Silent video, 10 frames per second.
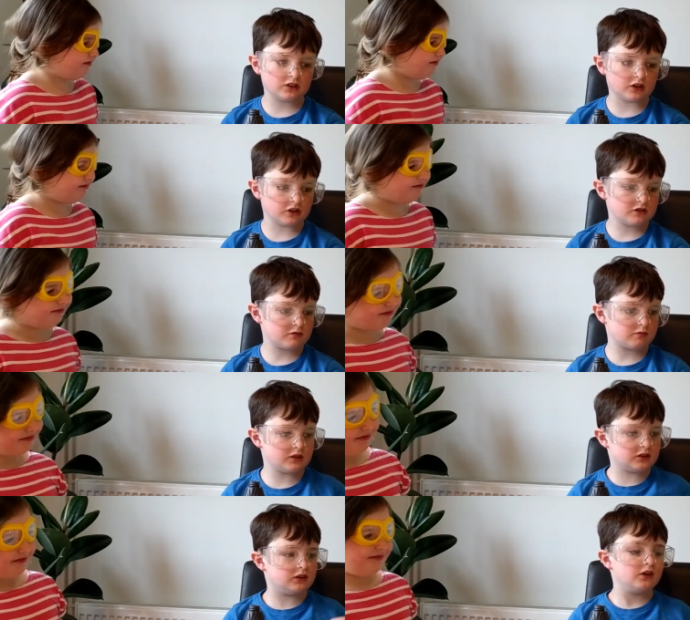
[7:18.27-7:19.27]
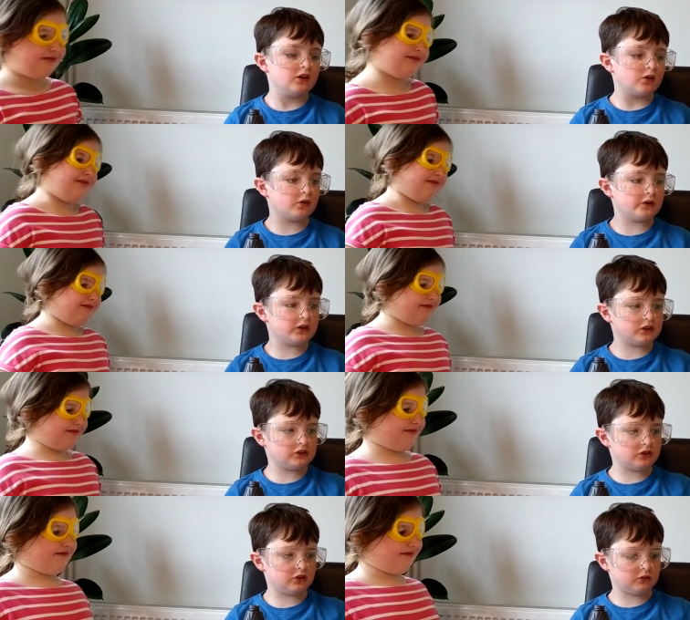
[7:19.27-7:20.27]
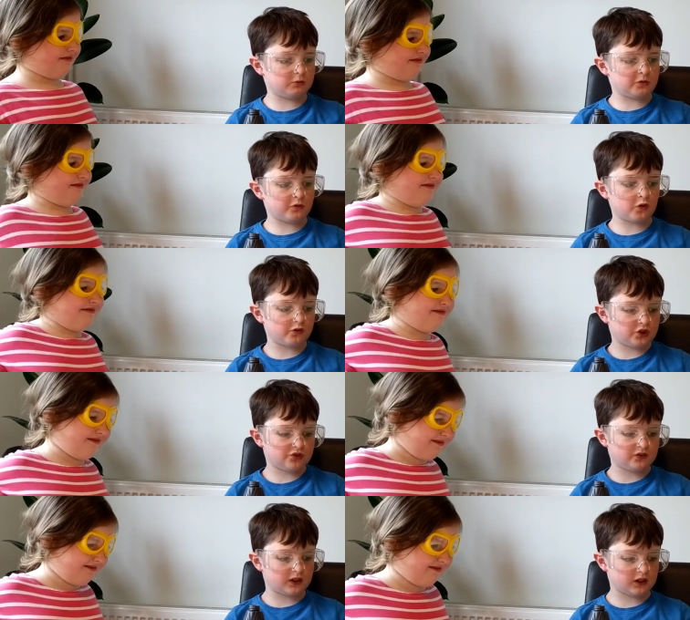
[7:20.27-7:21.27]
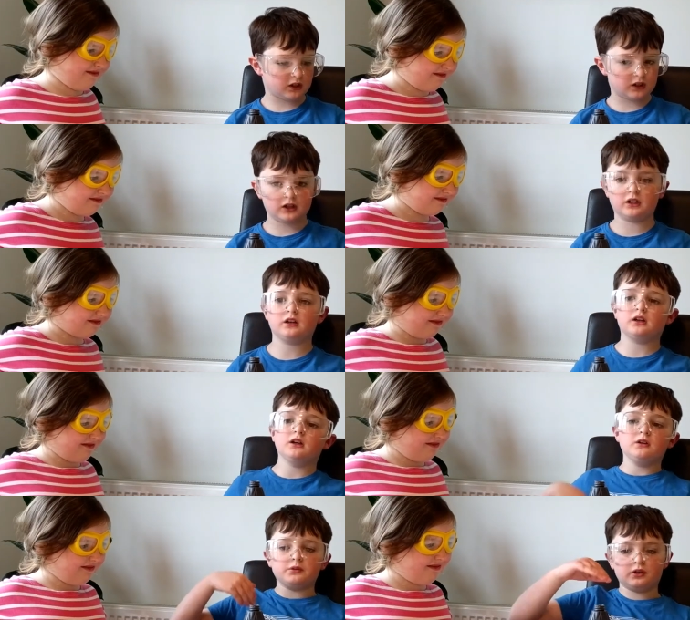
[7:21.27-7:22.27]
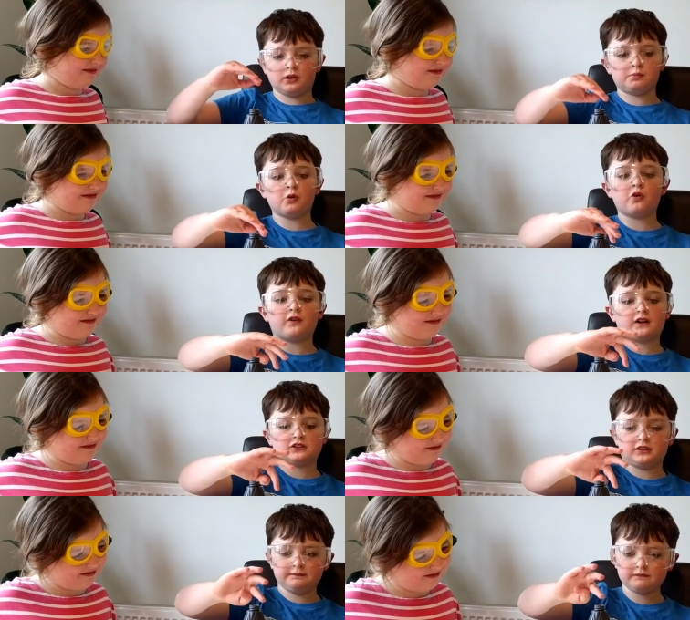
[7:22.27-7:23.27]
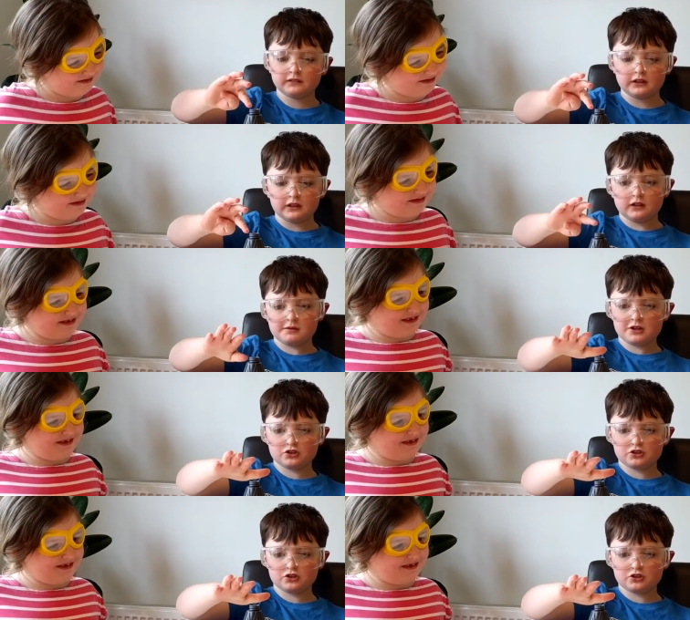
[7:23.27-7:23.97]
Speaker 1: go. We All we need to do, we've got this vinegar here, we're going to pour that in, make